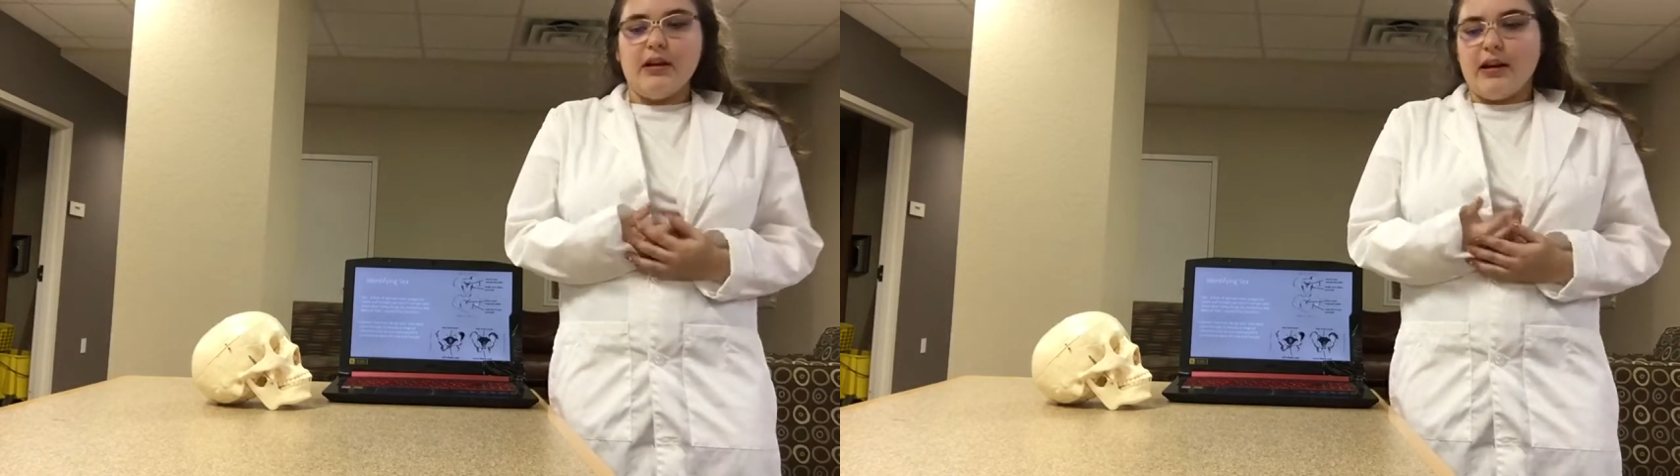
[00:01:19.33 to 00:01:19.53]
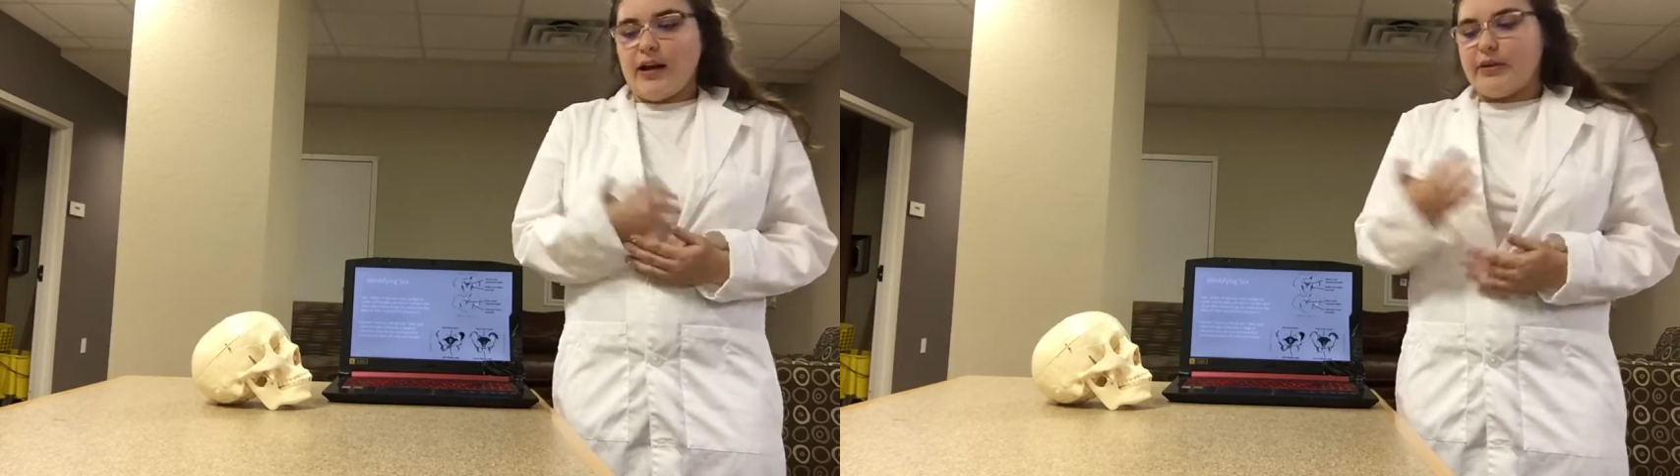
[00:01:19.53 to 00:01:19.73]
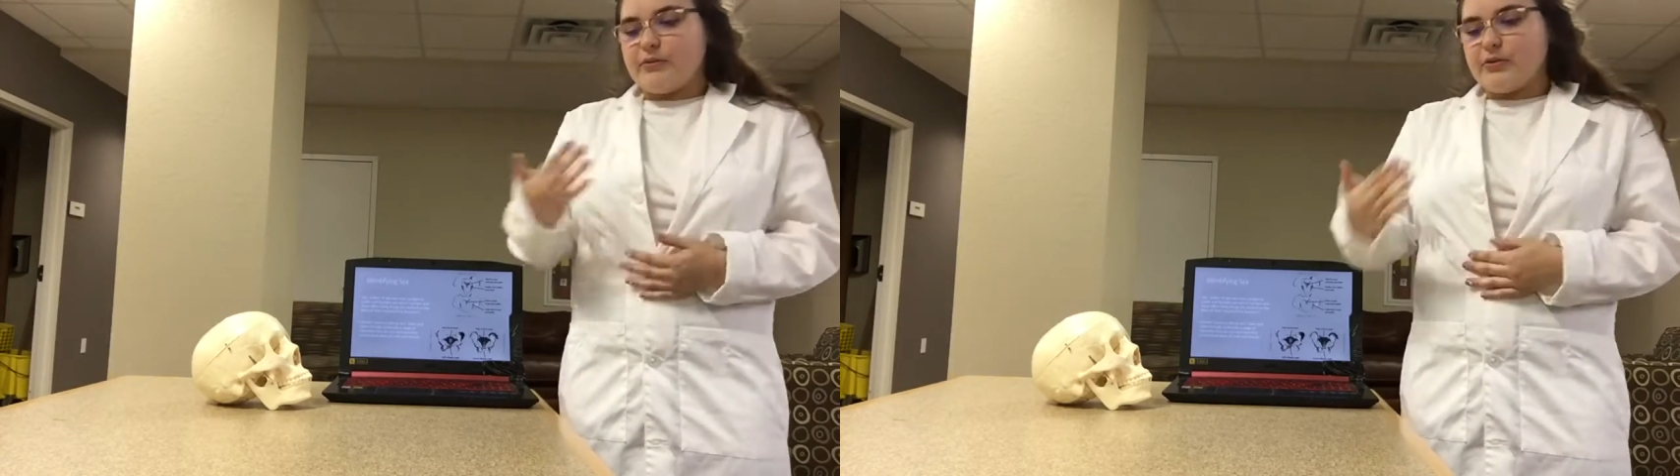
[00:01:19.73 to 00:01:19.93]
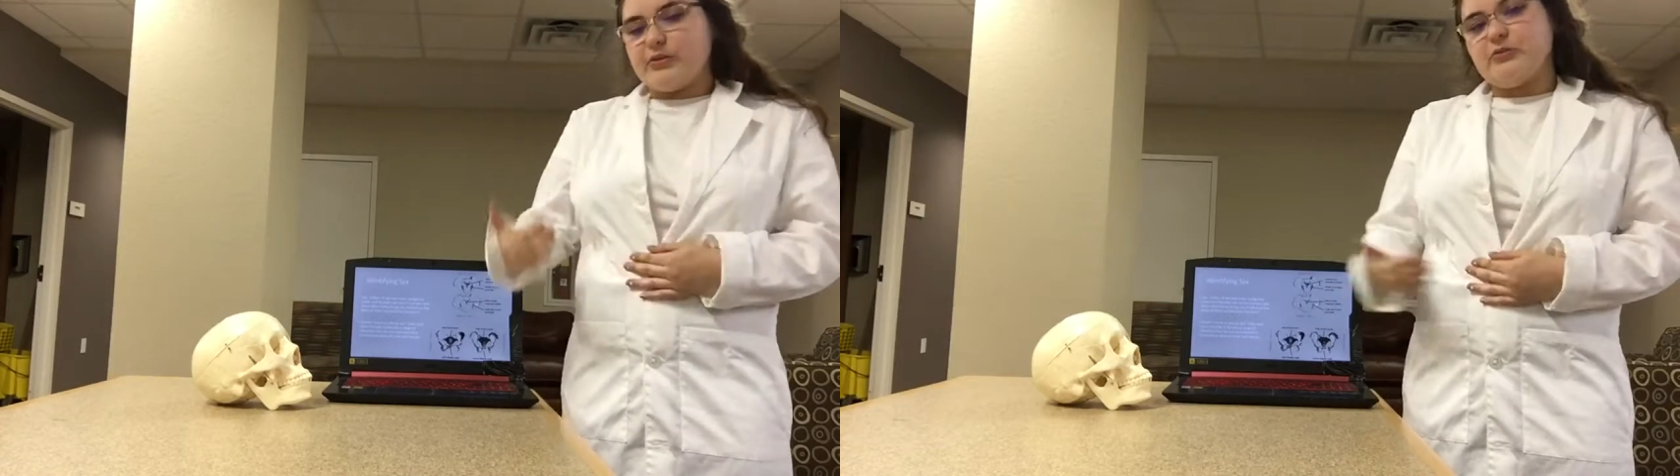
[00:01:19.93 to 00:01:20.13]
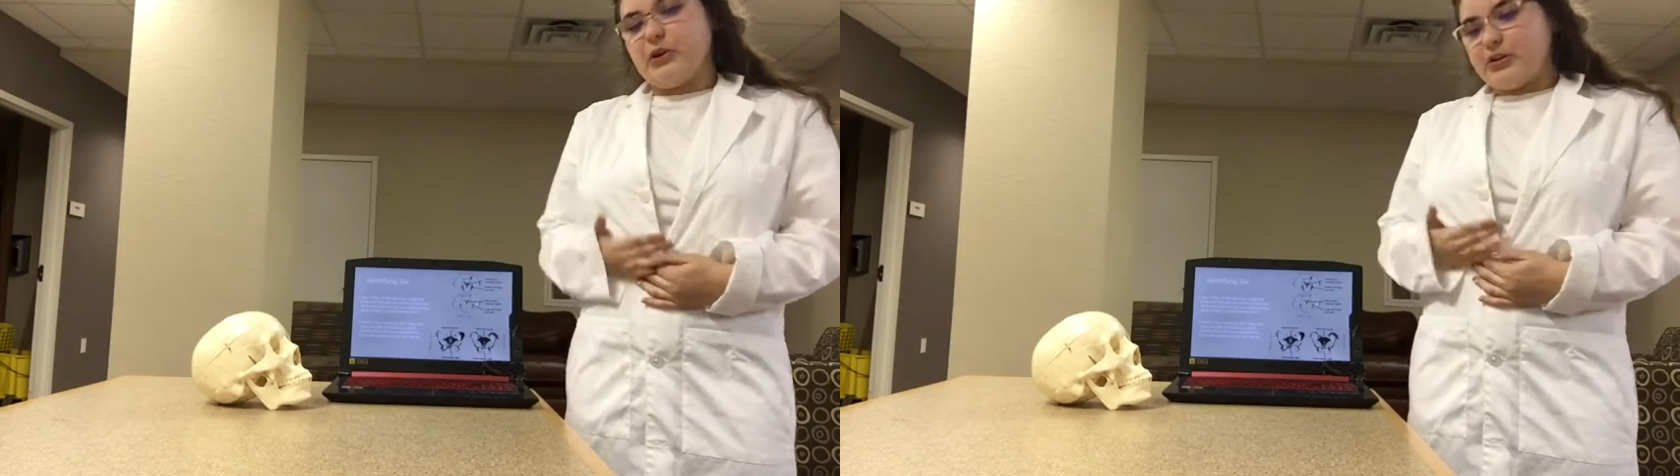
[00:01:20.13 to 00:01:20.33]
However,
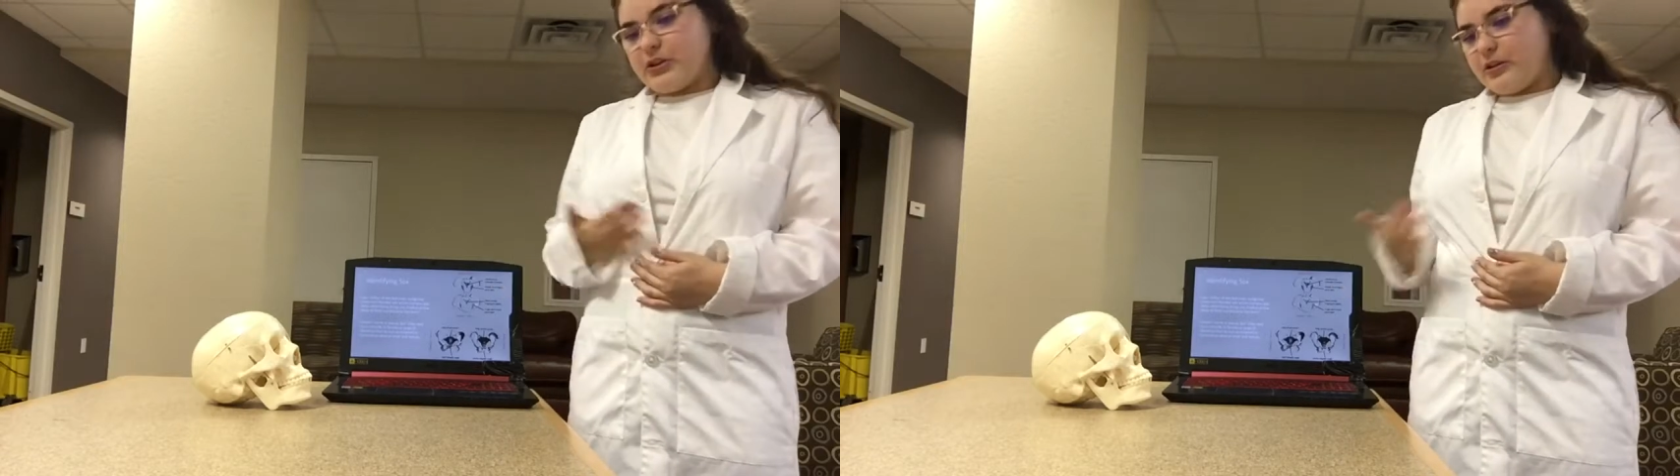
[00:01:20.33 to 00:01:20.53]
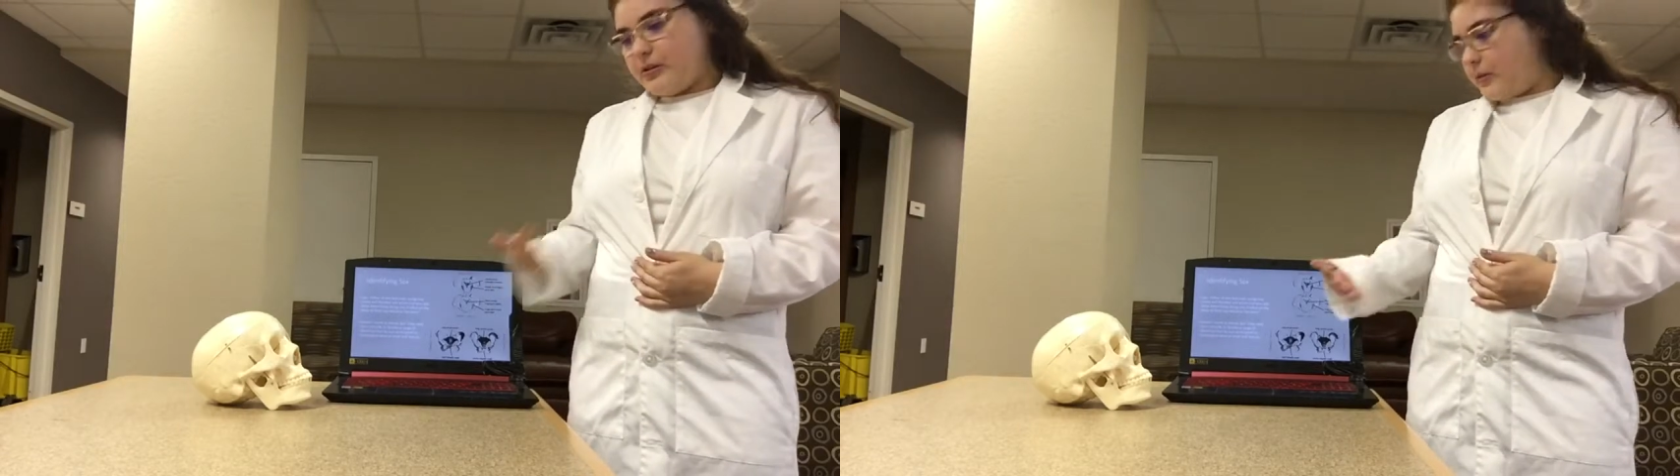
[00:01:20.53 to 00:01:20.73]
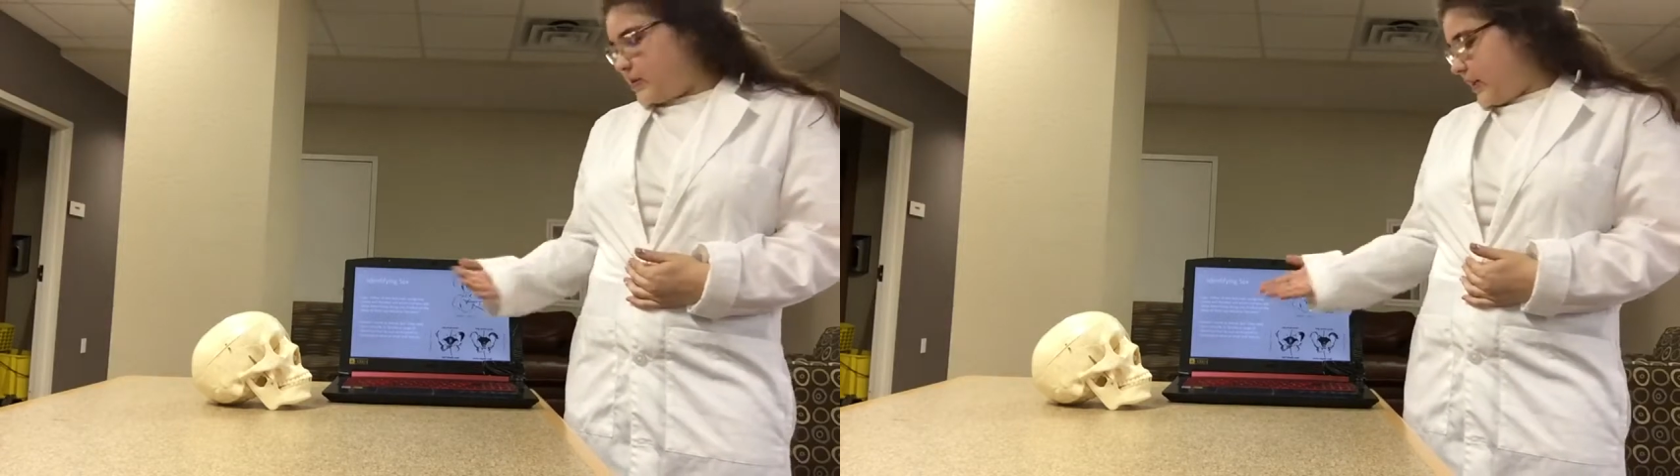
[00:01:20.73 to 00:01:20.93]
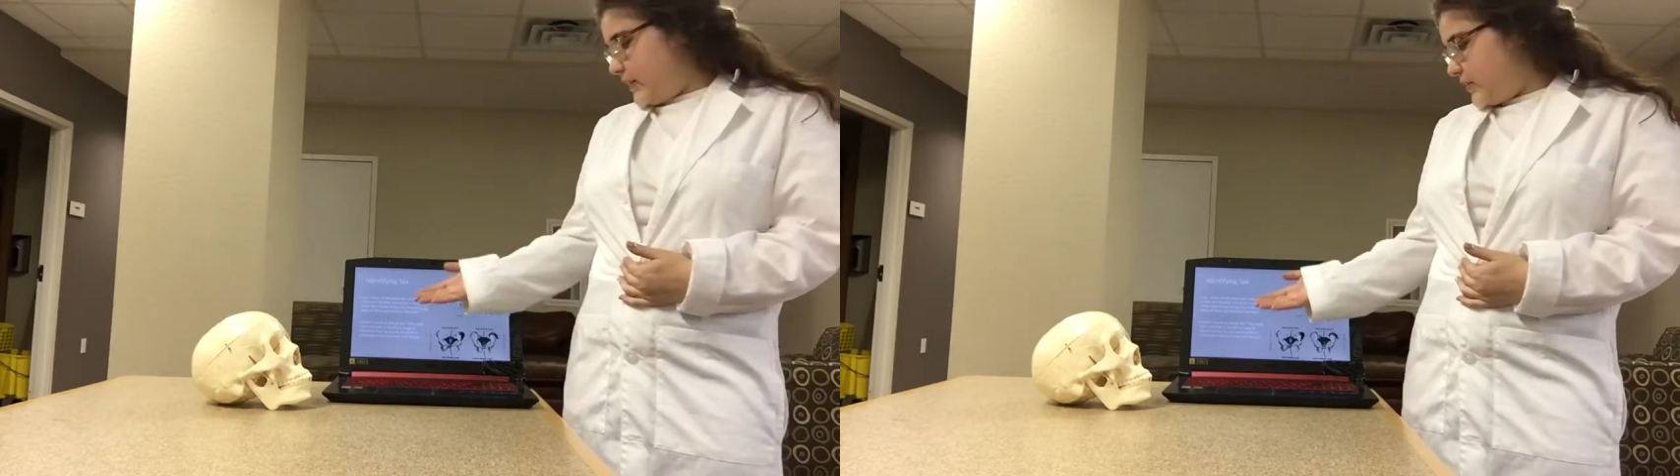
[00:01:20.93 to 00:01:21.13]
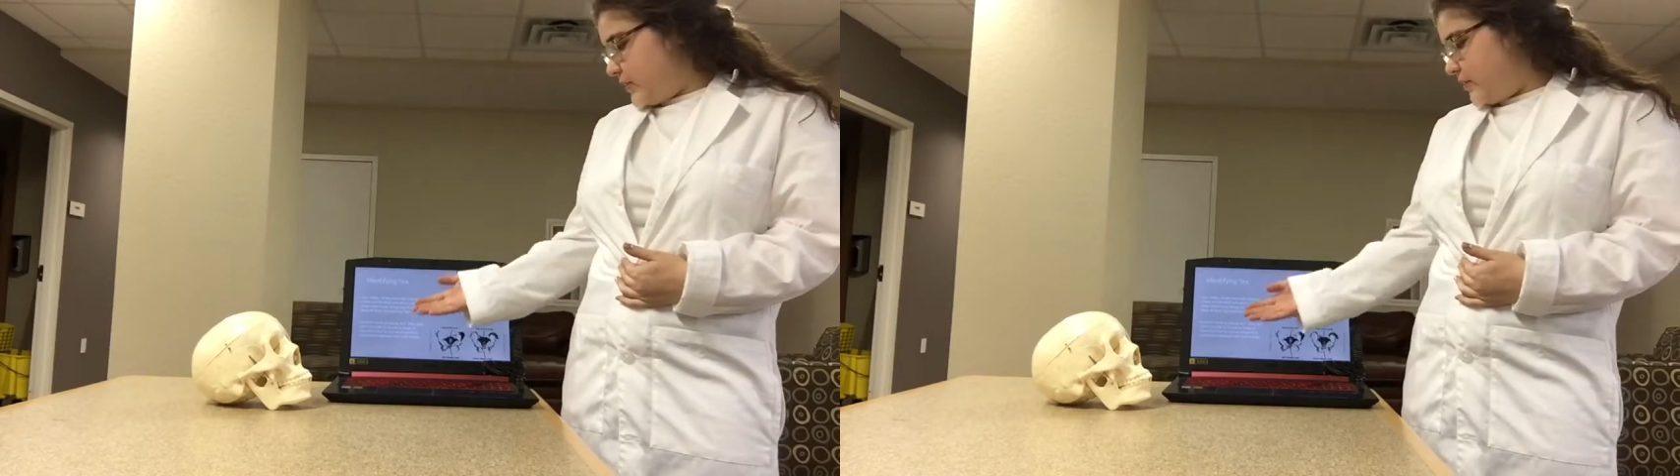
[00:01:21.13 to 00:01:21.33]
since we are dealing with
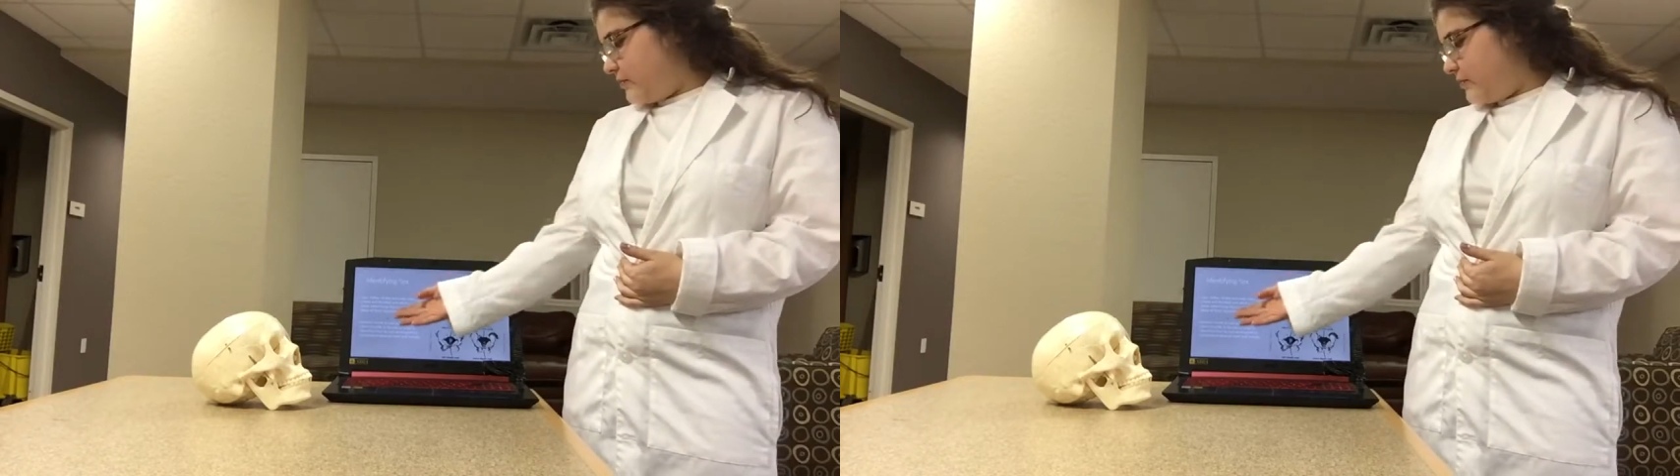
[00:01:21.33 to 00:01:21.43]
science here,